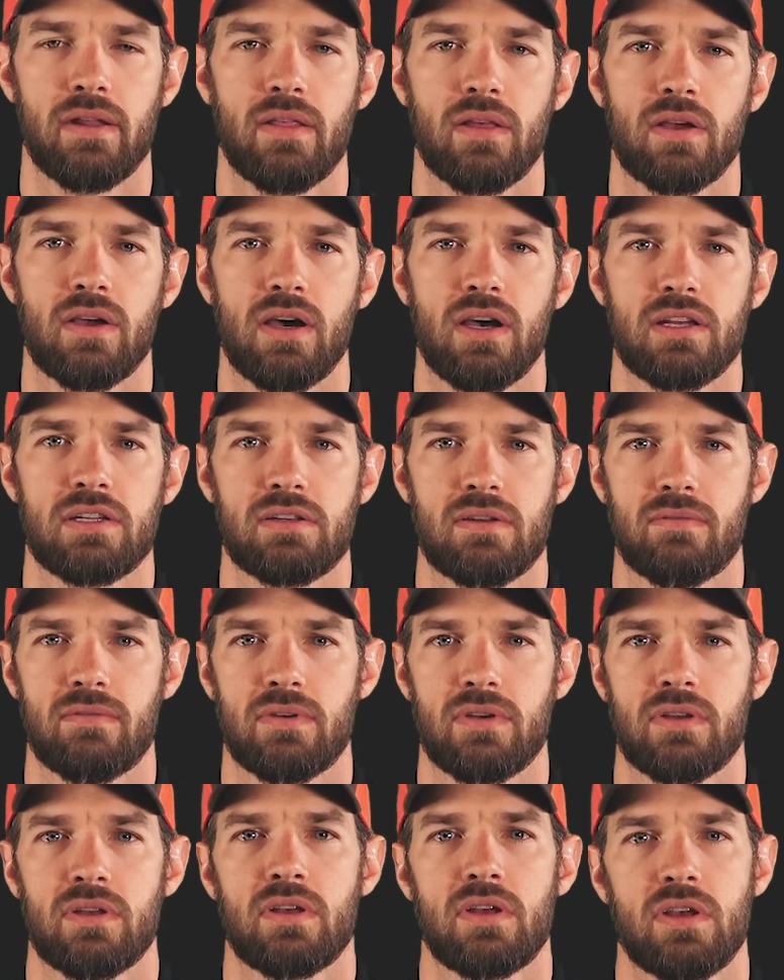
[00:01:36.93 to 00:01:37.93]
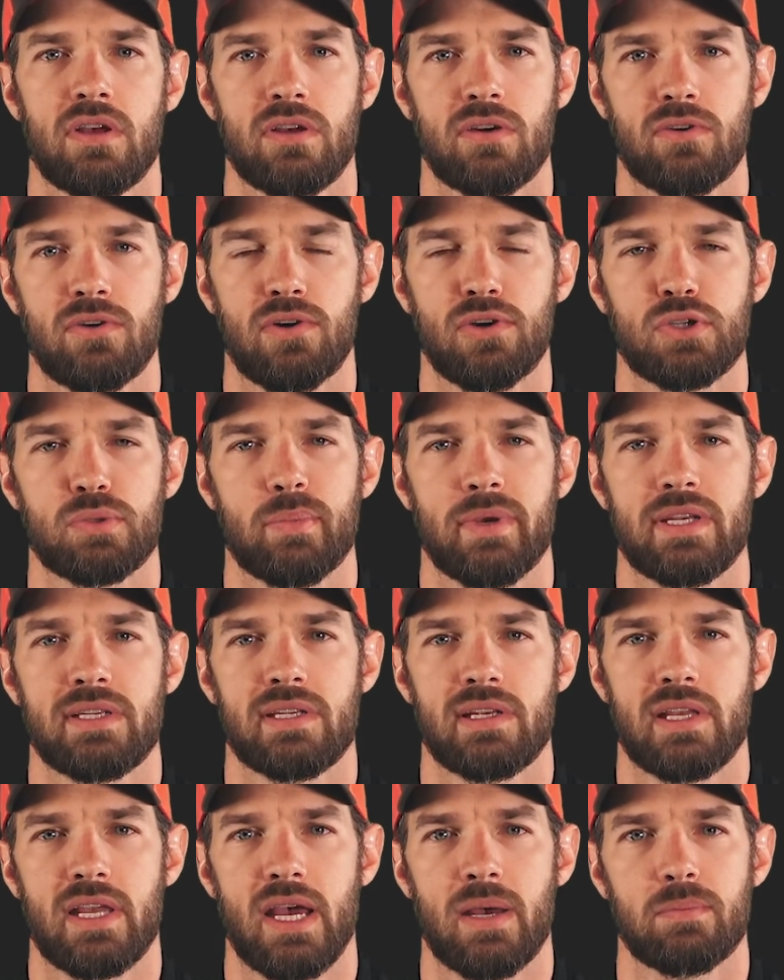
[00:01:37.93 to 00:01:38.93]
cost of a crawl space
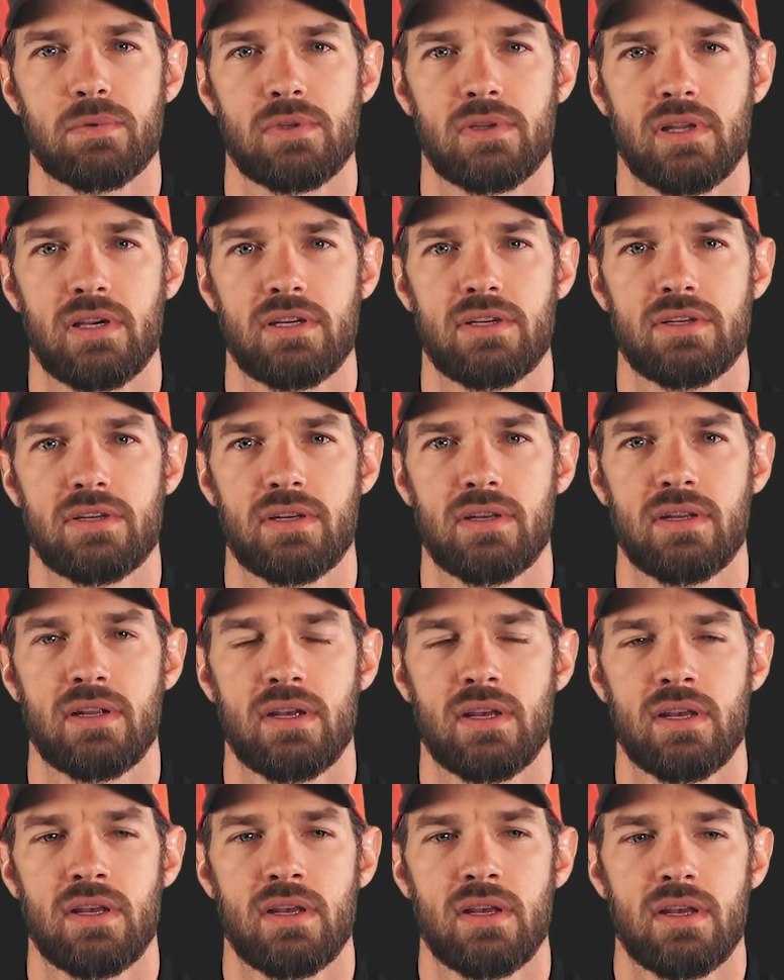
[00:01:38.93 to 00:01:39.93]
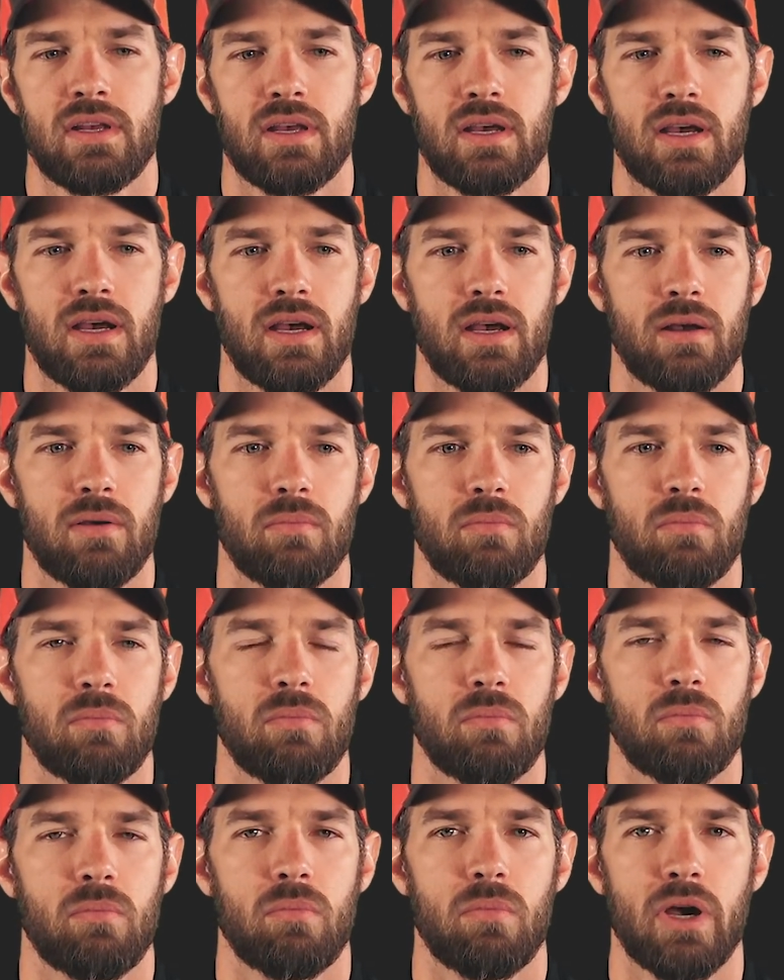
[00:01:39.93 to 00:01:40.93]
encapsulation.
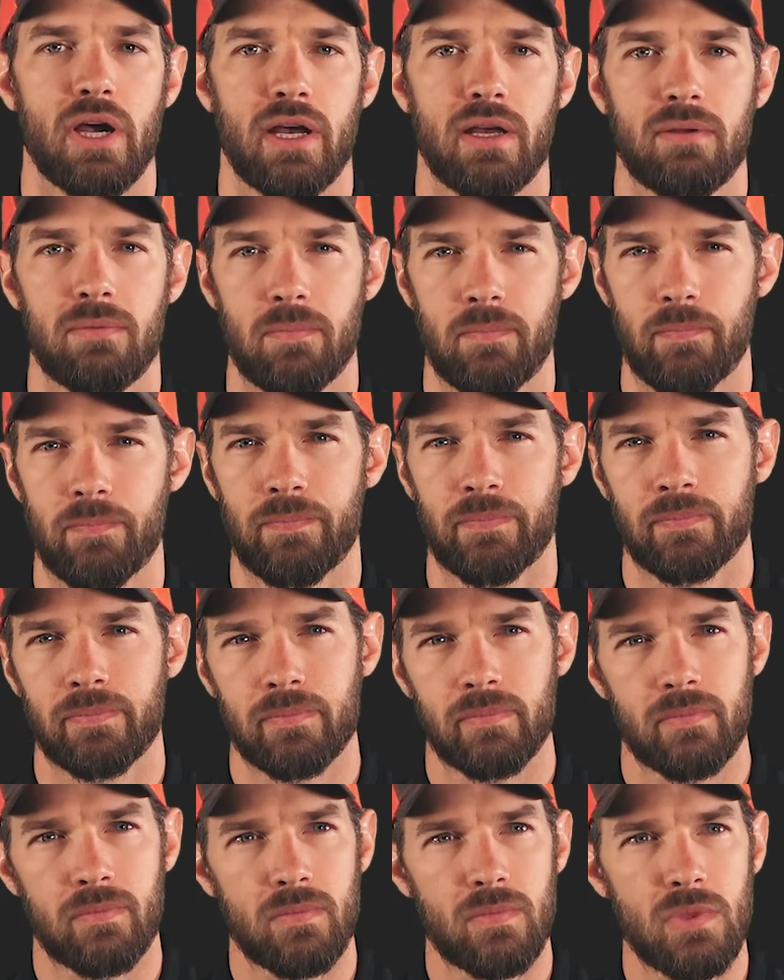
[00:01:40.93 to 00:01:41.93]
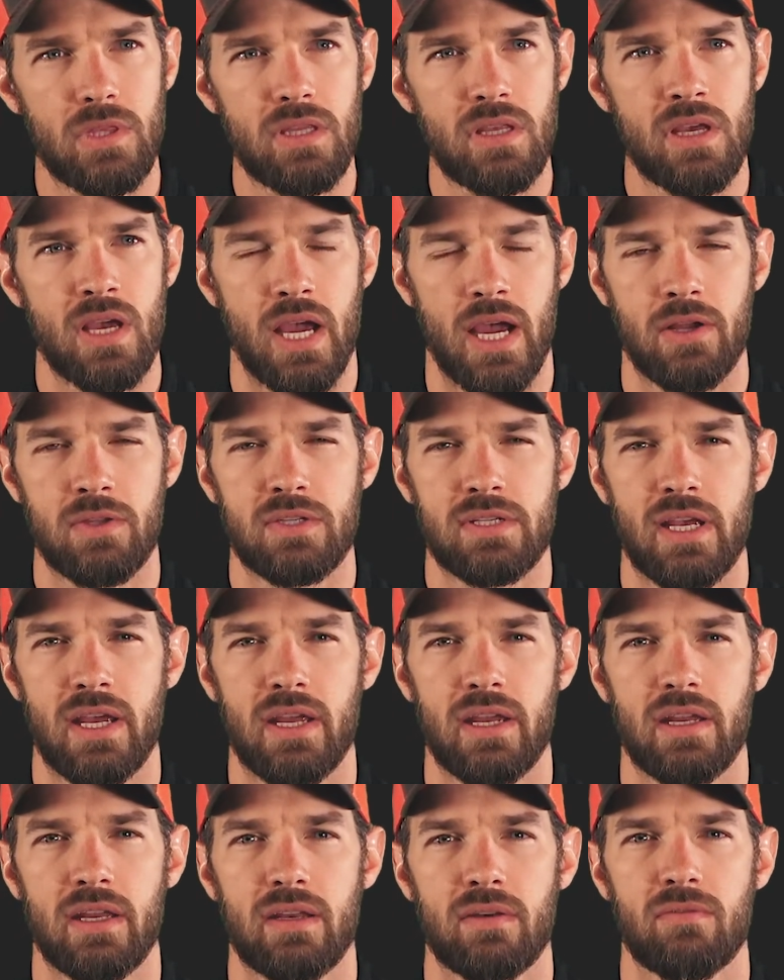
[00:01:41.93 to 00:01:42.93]
But I would
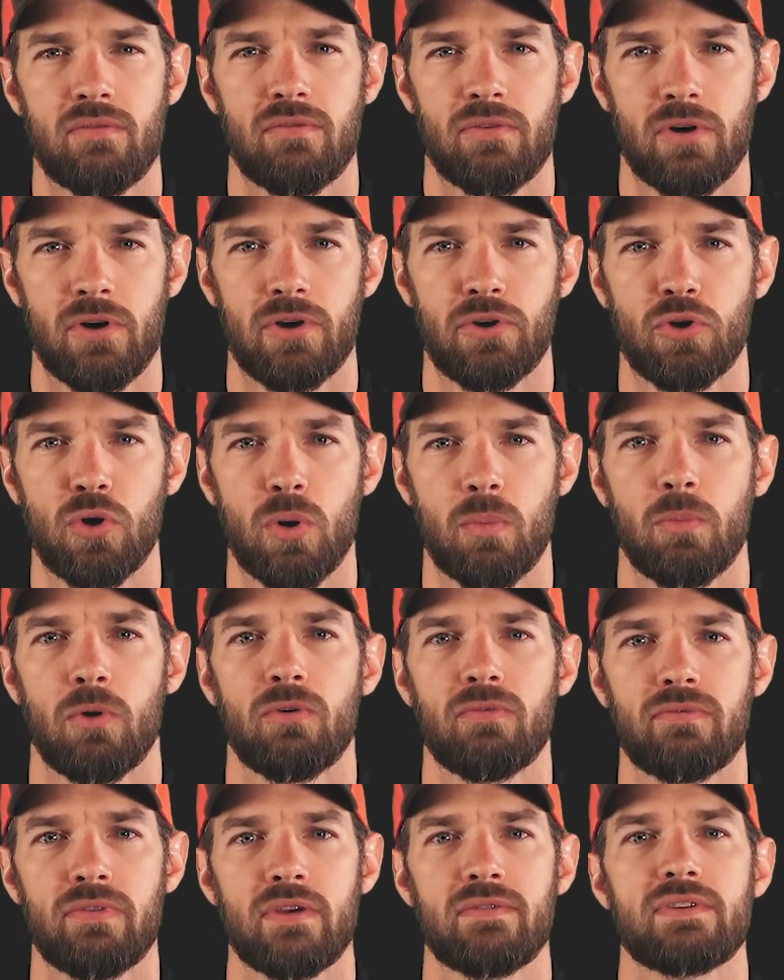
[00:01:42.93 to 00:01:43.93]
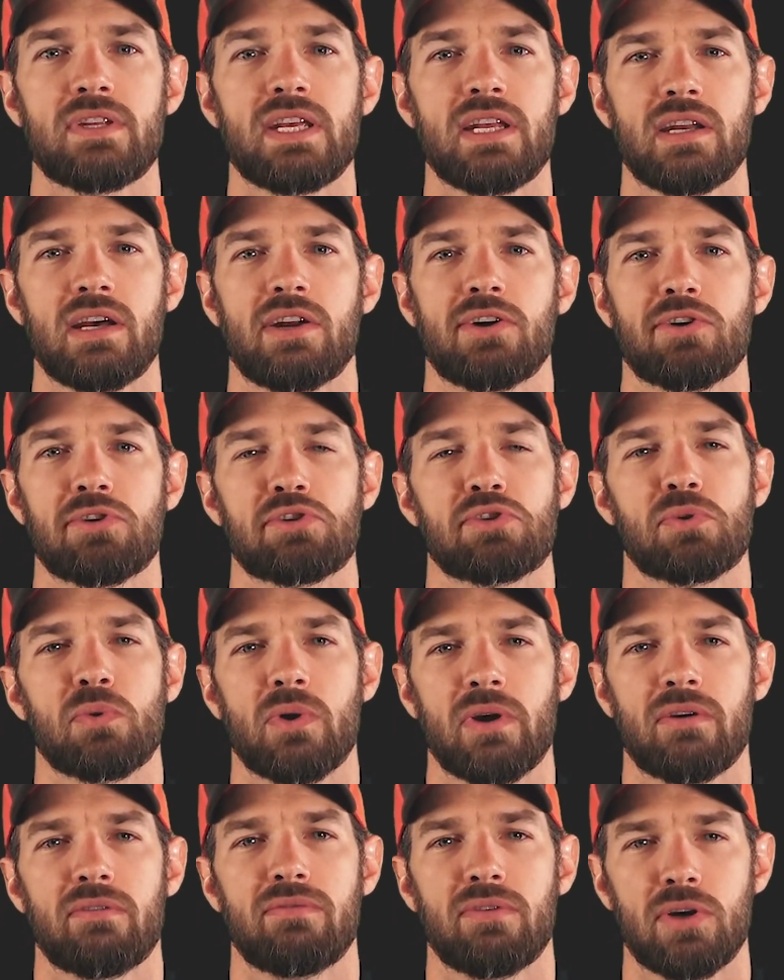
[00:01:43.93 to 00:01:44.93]
say for a normal 1,500
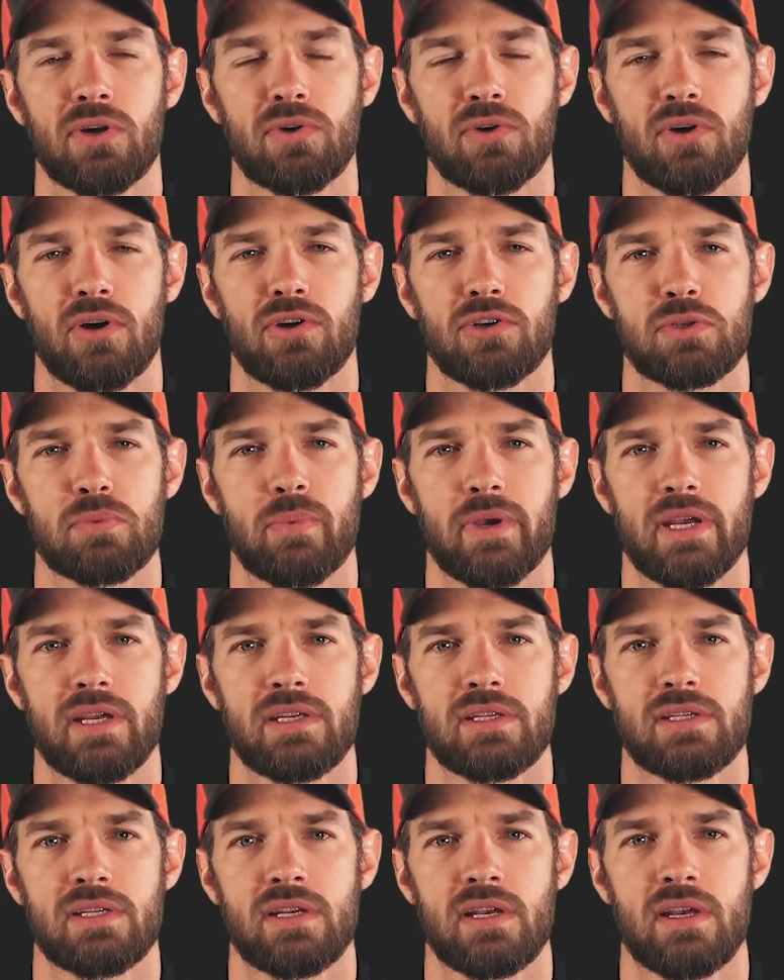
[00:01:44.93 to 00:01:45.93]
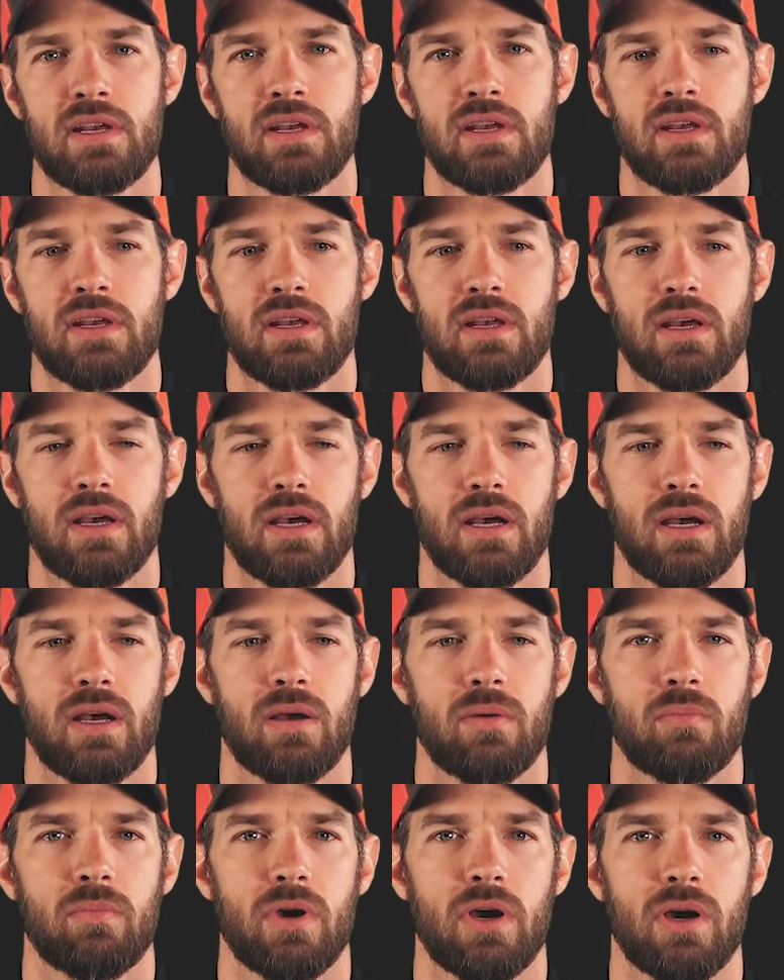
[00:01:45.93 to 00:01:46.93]
square foot crawl space,
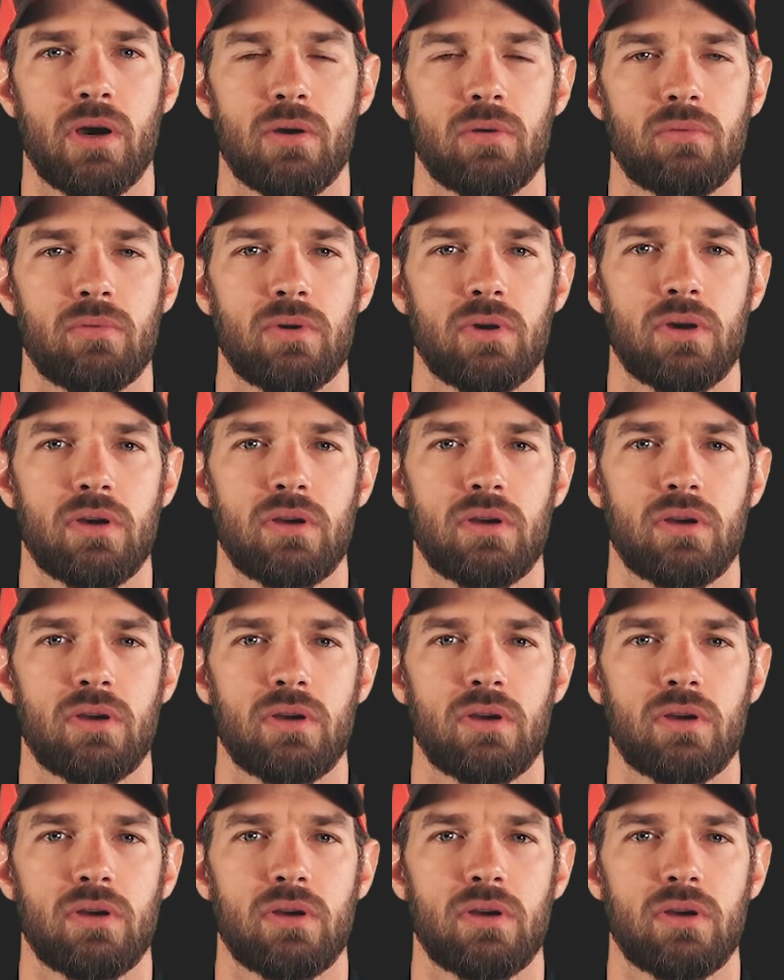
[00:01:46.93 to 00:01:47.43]
our